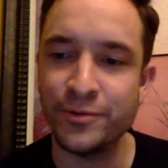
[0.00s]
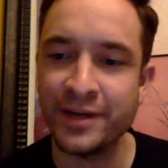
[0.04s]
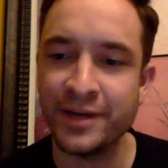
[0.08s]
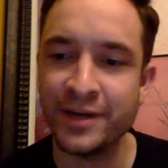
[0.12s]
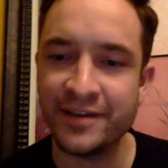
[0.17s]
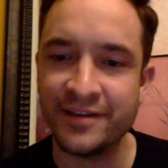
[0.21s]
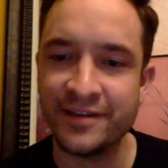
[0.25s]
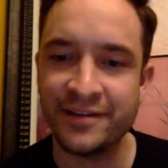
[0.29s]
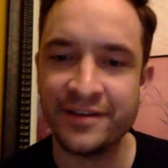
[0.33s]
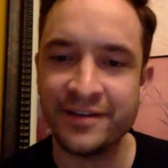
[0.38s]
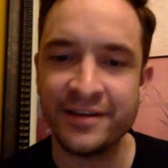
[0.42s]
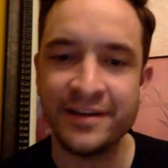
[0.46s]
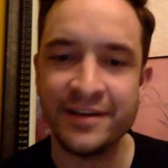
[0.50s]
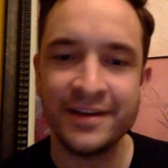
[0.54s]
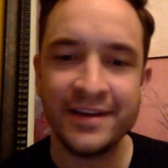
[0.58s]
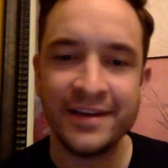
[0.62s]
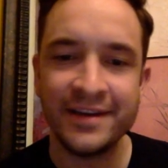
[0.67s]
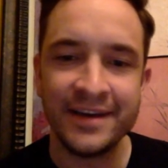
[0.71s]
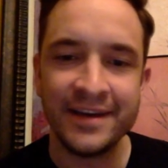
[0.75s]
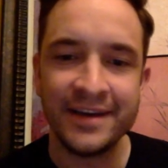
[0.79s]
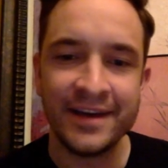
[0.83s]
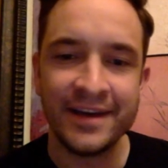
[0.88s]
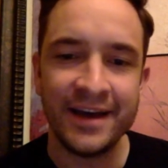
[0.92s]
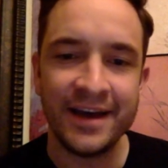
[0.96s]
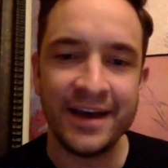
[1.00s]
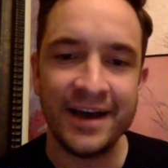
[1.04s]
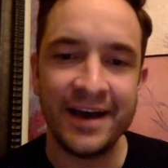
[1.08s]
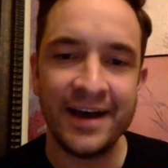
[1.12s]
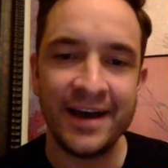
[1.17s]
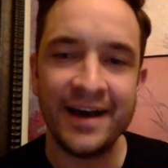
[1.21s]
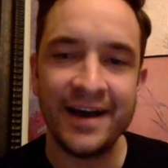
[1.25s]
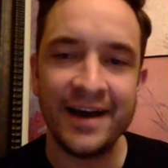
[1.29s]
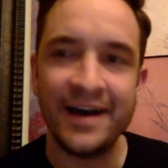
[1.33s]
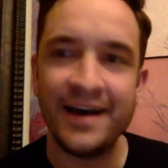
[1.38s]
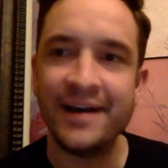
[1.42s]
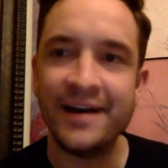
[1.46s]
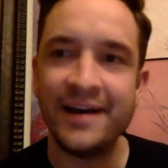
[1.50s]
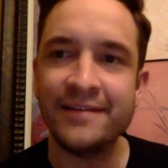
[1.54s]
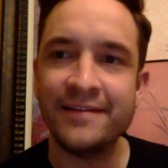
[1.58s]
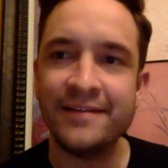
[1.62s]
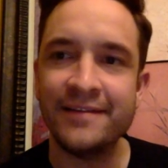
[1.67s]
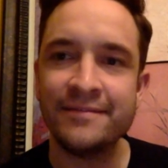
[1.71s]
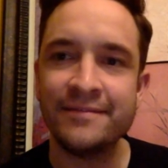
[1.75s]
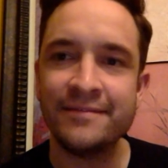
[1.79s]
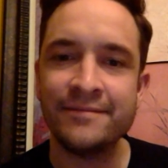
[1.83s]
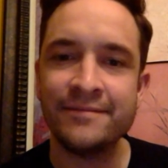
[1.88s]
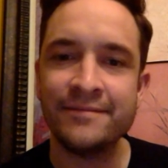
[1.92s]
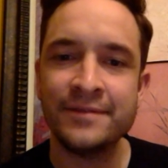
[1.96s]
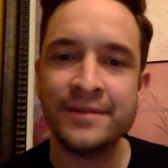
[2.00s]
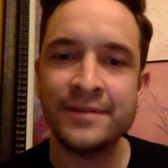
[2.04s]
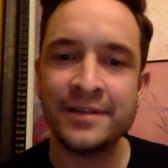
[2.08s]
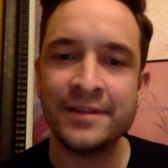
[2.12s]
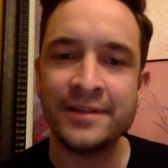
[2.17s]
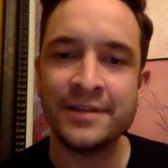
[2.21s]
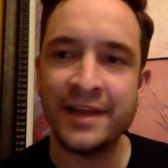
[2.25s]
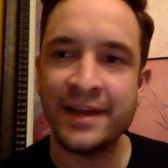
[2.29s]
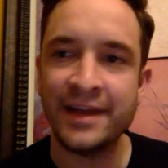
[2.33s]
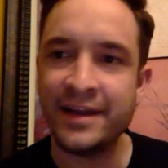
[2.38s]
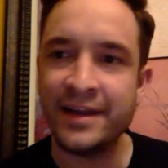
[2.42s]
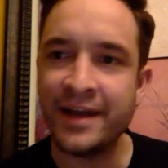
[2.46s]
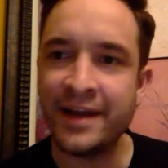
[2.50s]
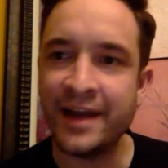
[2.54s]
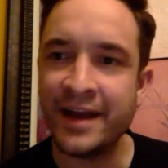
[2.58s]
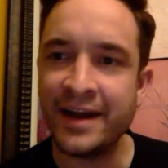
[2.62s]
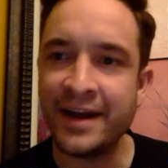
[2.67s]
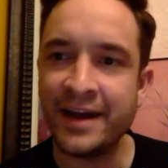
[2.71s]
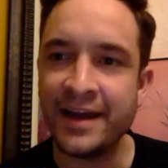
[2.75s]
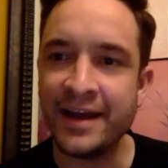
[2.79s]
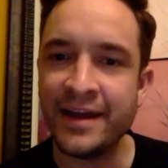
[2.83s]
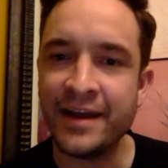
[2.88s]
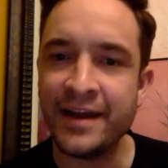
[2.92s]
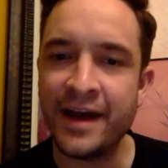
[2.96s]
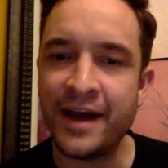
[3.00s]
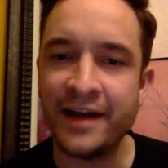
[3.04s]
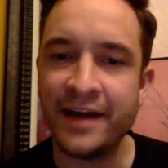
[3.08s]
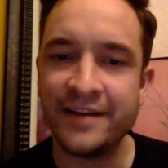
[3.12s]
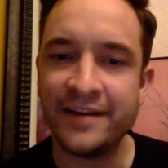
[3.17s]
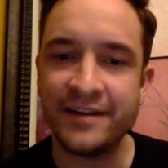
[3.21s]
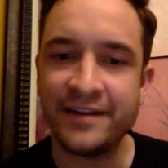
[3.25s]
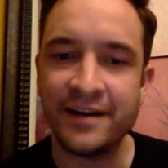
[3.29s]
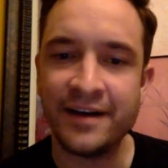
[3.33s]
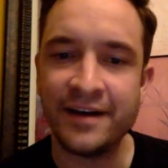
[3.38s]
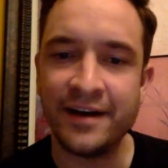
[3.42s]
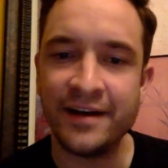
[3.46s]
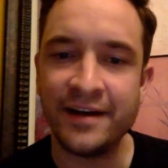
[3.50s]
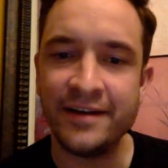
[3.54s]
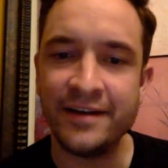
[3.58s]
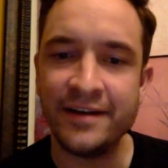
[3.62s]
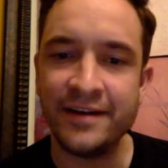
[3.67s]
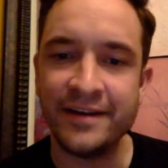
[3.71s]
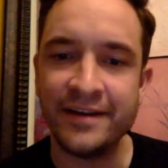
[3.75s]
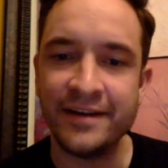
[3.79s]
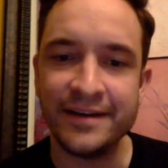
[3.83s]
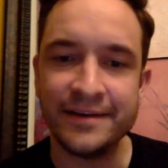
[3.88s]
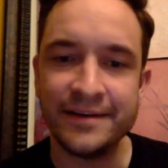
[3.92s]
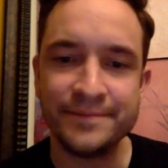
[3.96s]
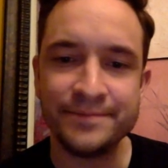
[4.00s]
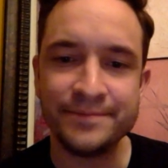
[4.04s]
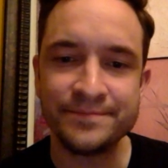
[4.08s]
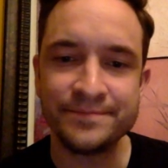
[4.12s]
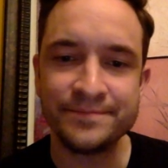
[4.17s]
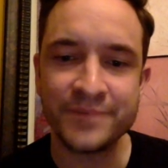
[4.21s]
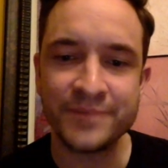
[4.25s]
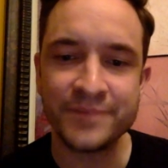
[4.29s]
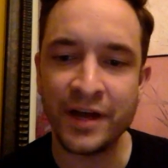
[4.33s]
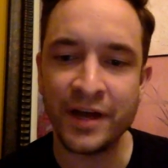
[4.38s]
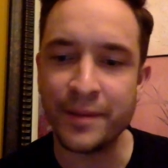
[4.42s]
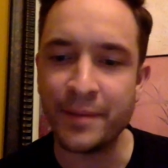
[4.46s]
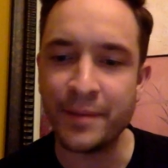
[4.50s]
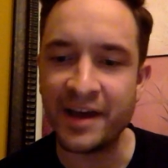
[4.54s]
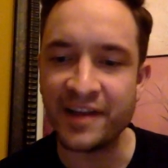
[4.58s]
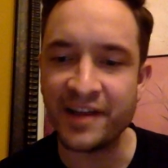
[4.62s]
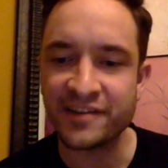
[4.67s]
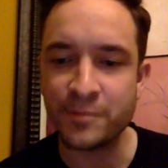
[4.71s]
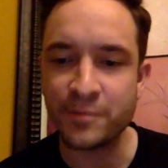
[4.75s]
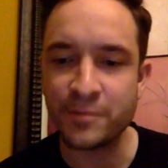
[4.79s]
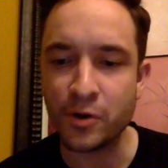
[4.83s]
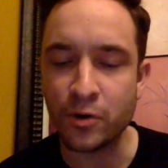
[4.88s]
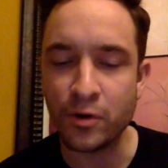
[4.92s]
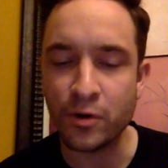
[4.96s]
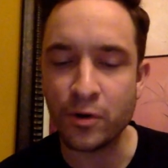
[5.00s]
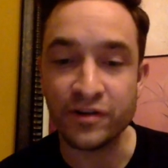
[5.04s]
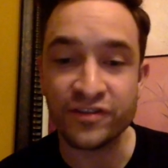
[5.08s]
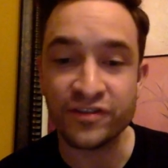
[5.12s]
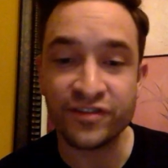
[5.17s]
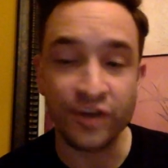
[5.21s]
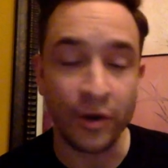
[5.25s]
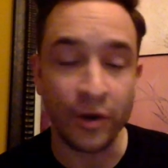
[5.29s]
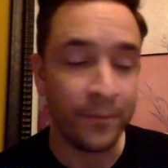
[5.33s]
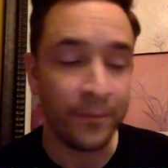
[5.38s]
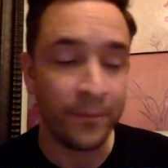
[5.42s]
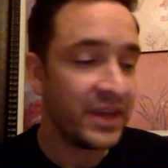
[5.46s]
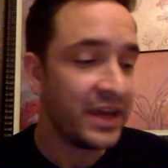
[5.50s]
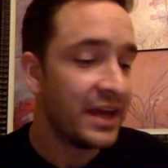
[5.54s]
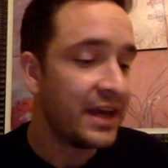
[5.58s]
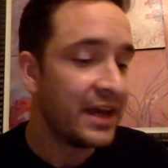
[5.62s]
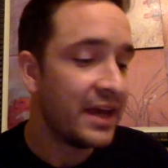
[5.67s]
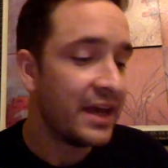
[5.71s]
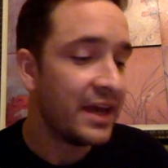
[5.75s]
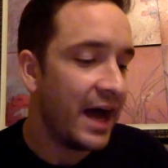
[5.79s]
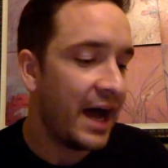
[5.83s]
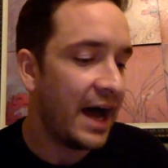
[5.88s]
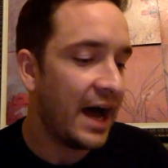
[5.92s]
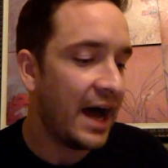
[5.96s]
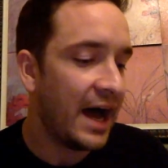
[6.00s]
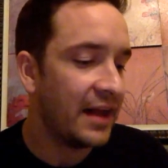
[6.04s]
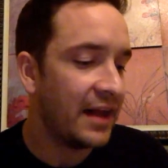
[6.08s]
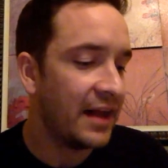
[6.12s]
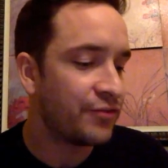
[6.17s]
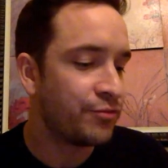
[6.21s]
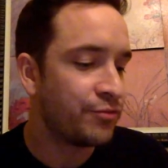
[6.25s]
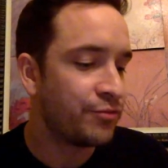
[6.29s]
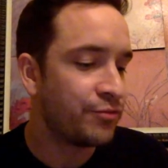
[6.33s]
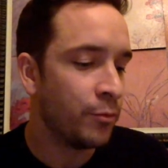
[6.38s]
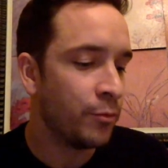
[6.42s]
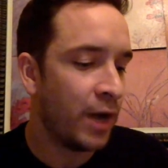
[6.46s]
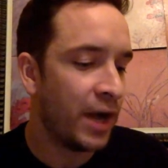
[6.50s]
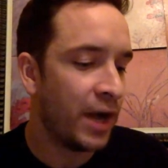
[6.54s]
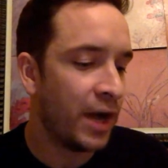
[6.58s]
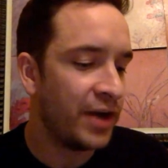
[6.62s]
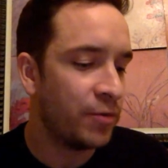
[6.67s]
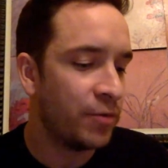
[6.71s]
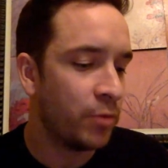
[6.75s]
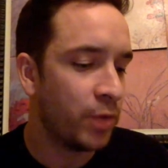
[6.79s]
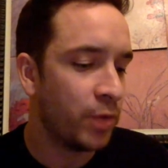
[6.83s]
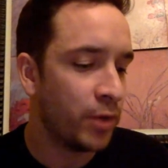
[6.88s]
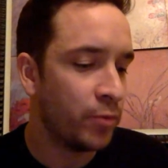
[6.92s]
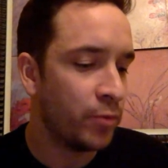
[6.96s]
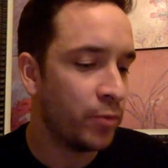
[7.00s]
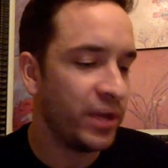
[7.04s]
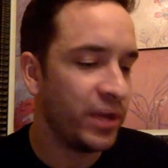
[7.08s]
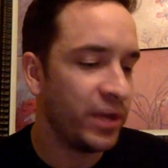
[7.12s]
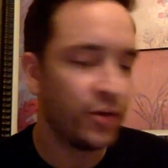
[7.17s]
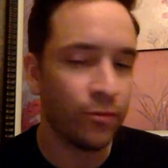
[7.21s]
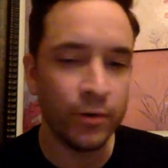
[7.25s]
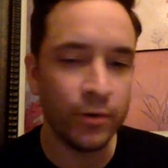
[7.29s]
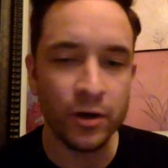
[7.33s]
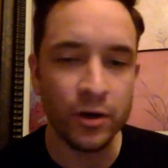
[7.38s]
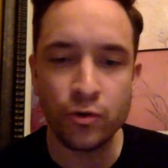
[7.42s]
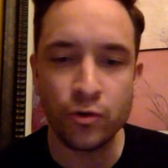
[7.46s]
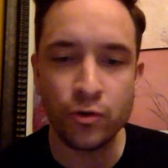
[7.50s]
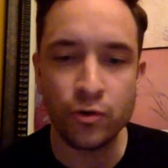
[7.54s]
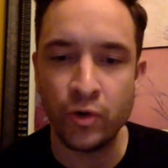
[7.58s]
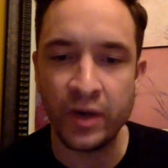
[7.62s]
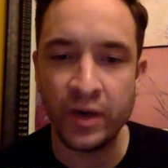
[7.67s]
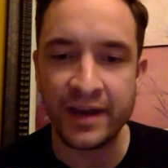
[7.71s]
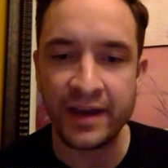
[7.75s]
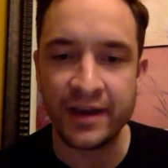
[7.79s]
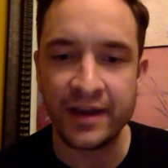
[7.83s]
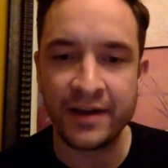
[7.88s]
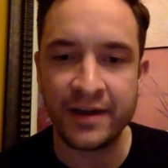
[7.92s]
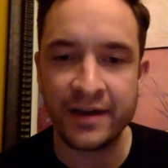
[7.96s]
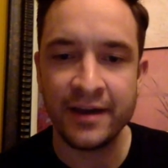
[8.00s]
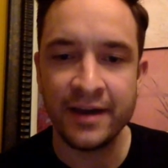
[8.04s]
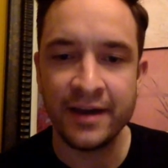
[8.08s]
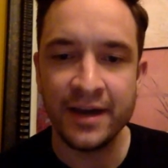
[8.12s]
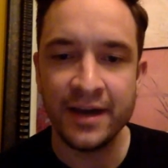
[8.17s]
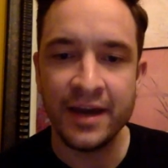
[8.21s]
it uh, late at night and not on the basketball court. So let's rewind 1 week real quick